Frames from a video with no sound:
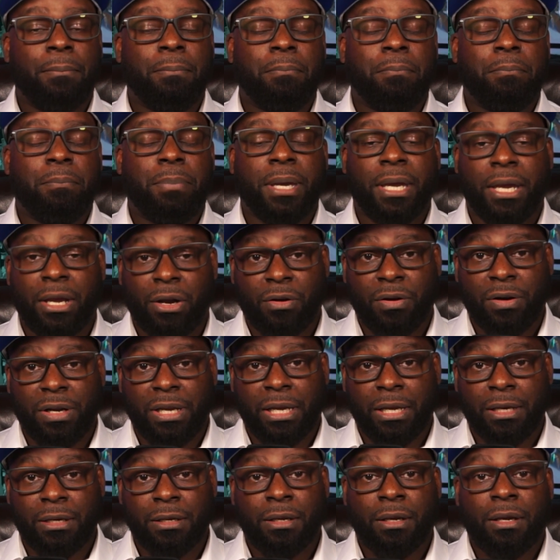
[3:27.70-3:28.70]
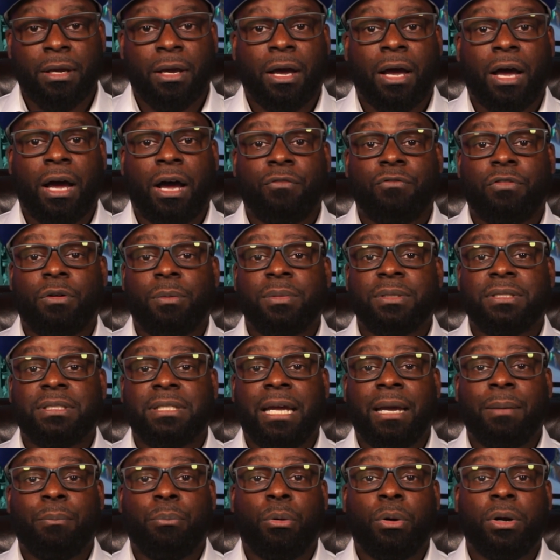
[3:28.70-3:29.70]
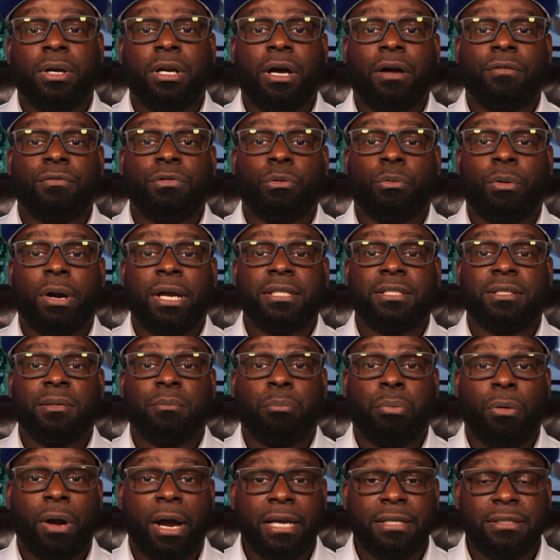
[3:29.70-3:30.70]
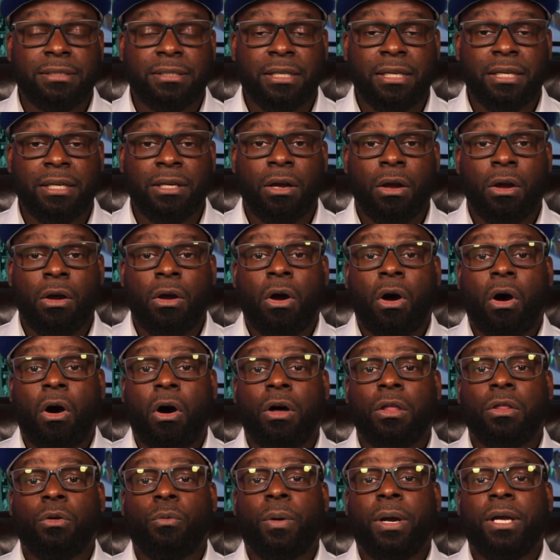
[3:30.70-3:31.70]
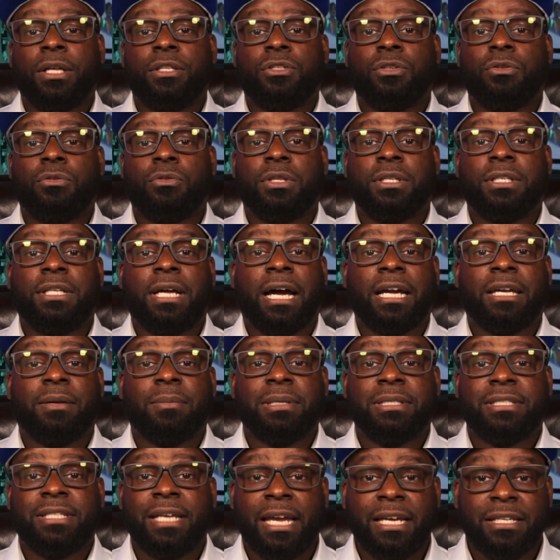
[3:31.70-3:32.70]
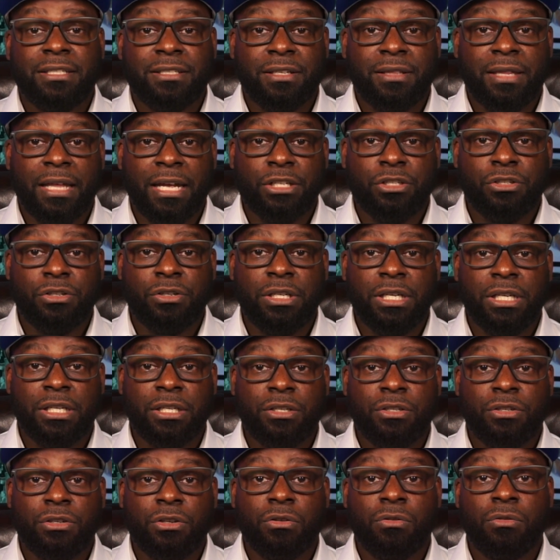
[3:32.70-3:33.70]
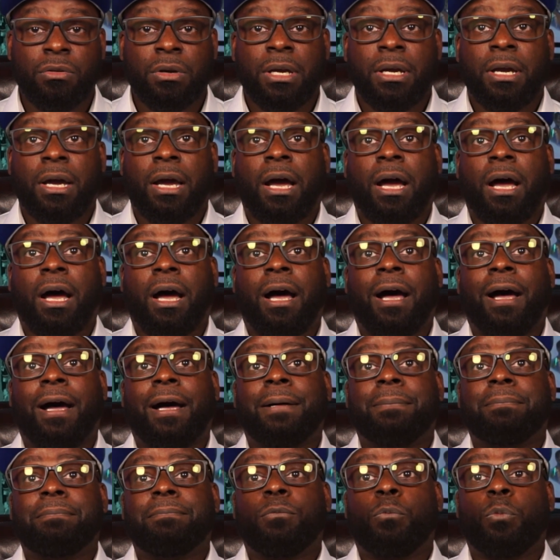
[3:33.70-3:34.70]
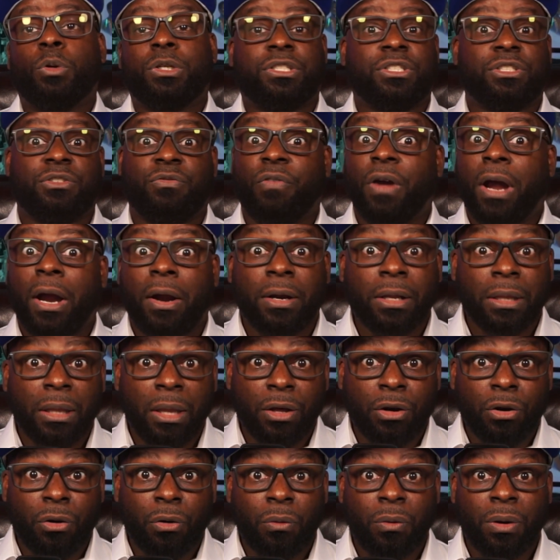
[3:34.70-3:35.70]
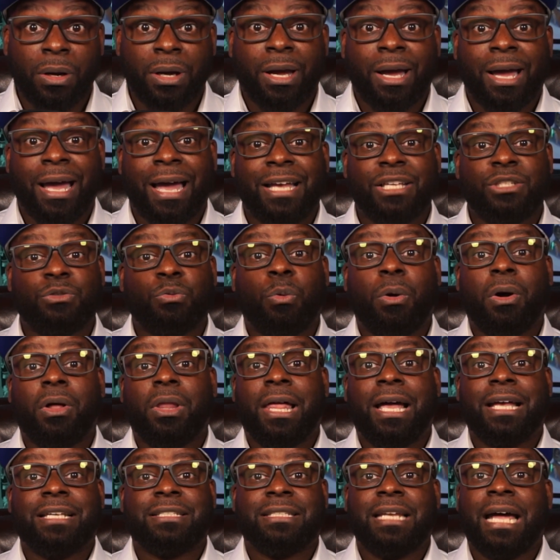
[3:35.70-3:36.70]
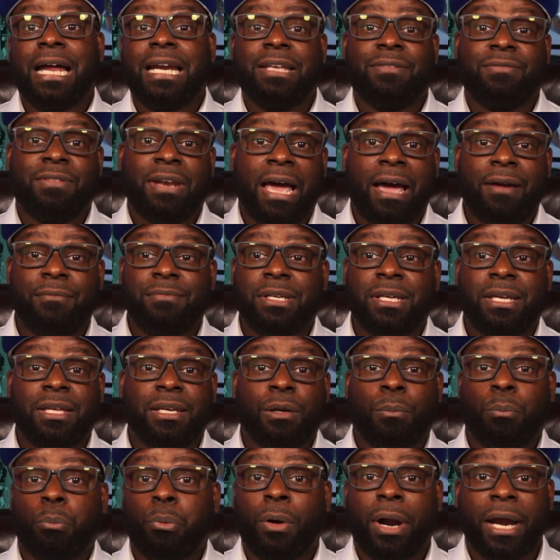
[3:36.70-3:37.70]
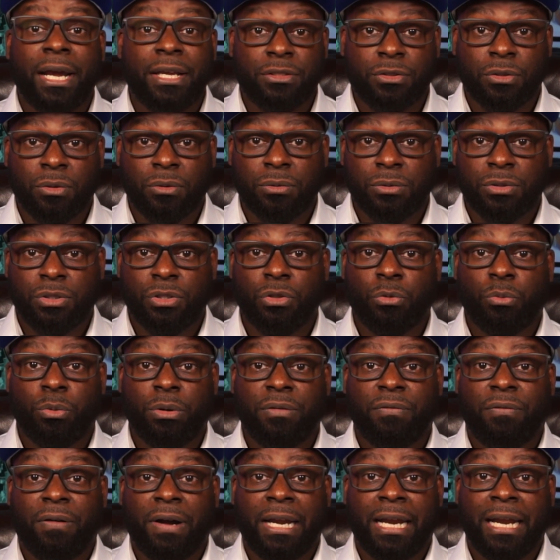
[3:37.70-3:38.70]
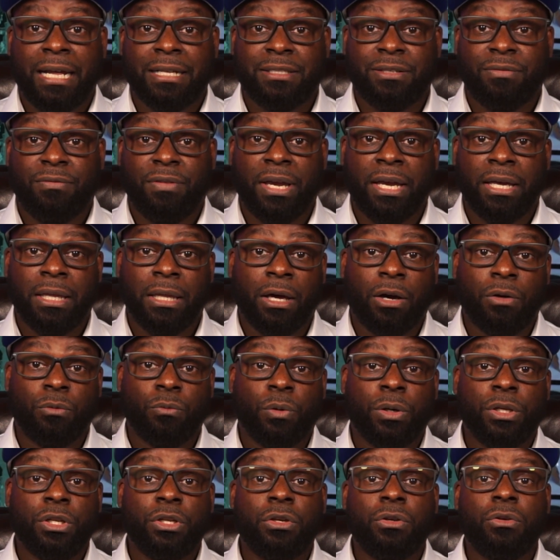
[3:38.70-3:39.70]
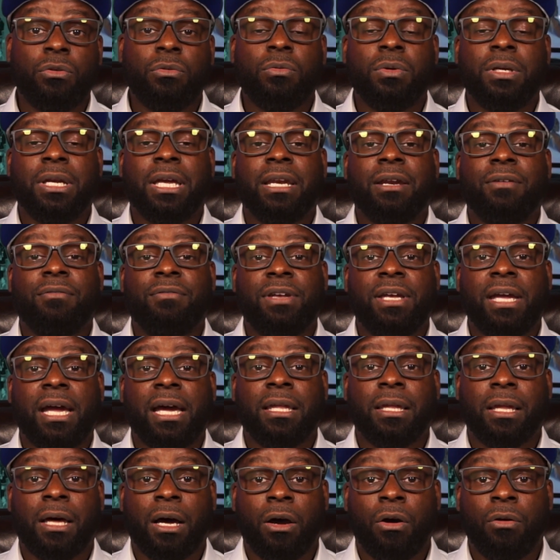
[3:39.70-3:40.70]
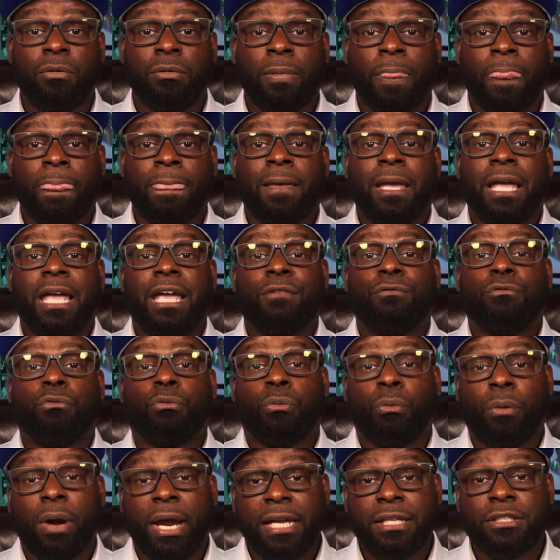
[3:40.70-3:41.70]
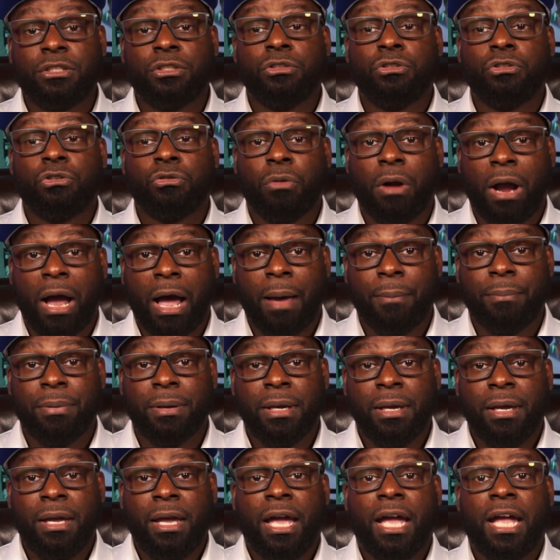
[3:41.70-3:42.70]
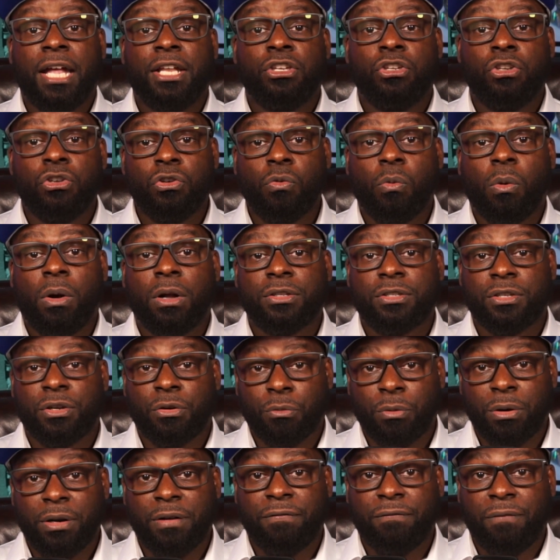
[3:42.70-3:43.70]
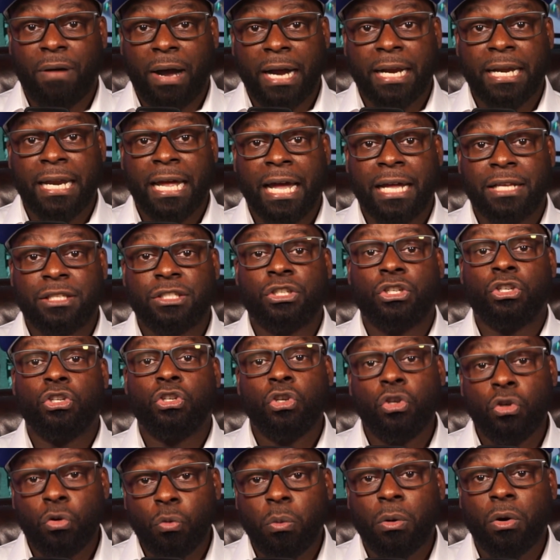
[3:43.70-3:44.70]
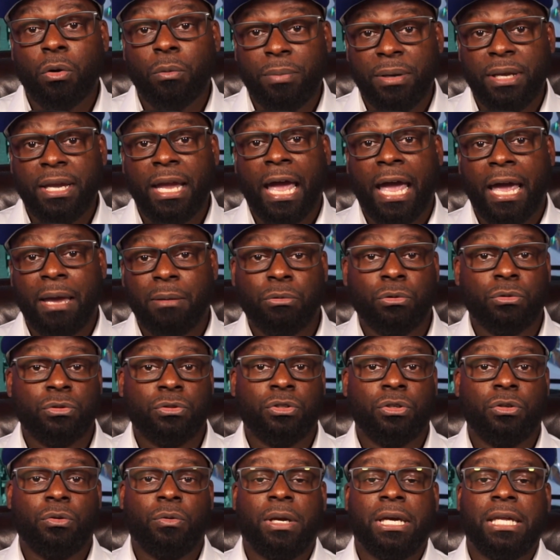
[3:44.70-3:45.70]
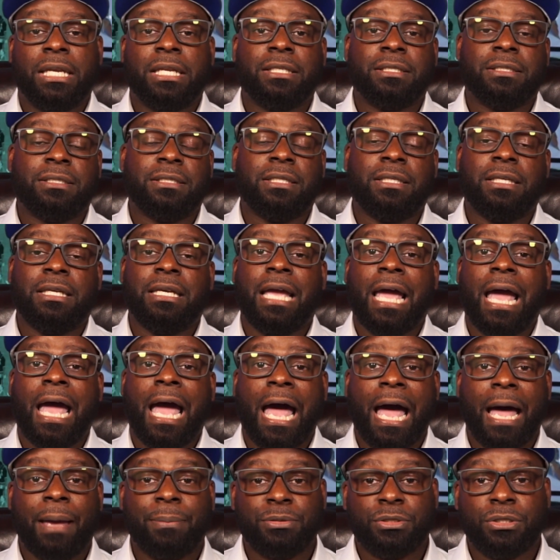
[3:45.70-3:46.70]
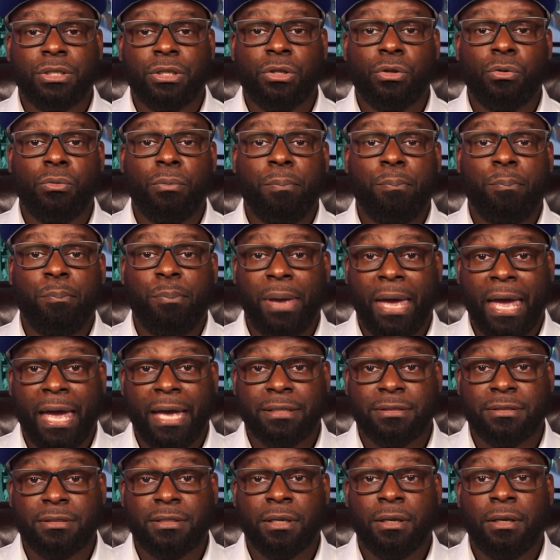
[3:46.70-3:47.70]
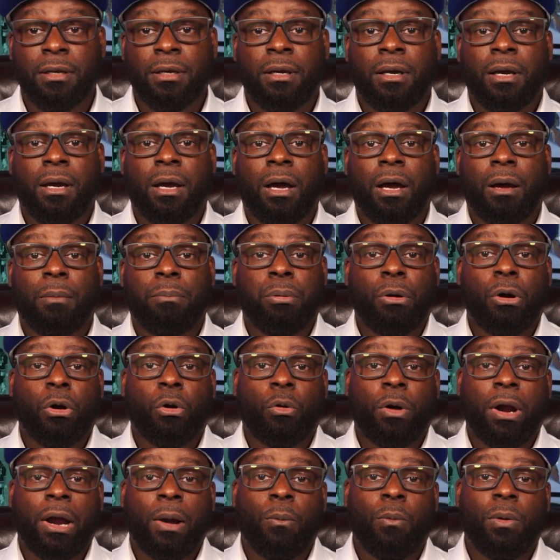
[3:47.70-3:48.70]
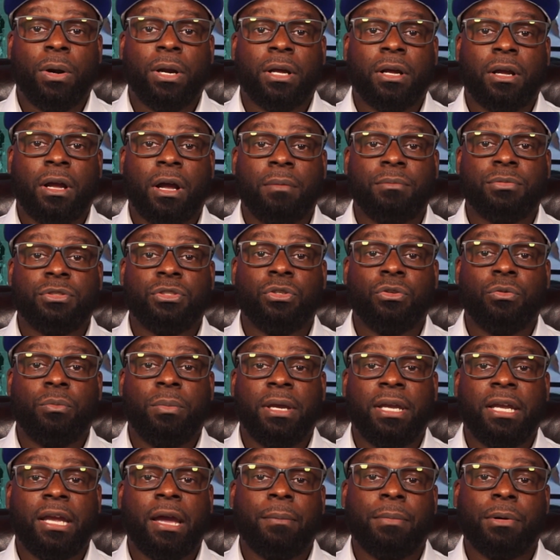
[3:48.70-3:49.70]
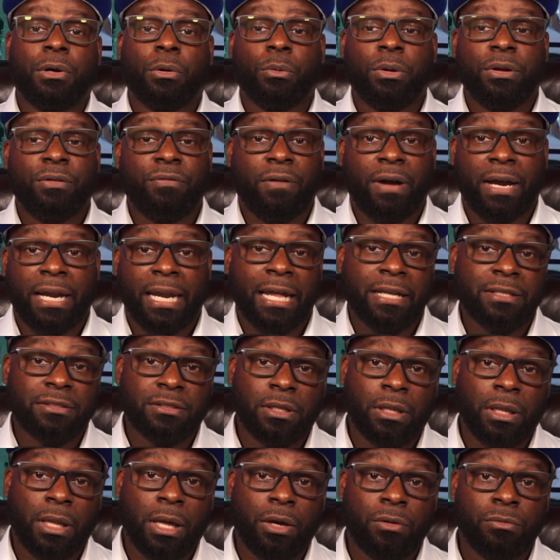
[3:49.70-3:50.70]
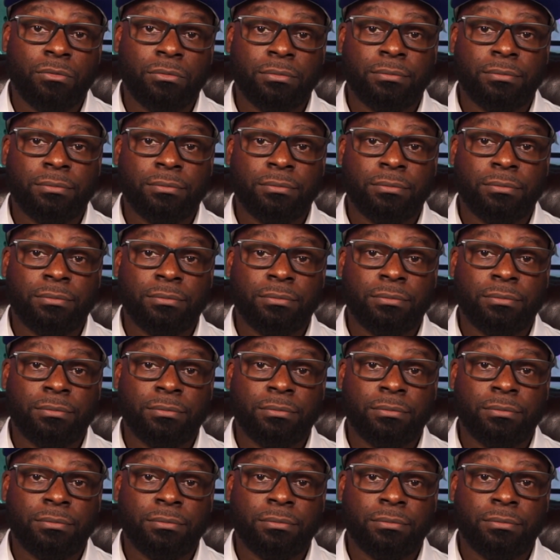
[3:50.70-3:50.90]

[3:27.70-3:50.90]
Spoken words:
Period. From a standpoint of the rates and pricing, all the way to the documentation that you need to do, which is very little, as well as not even having to get an appraisal to refinance a VA loan. When you get a VA loan, if rates drop and you want to refinance, you will be able to. It is the absolute best program when it comes to being able to refinance the loan.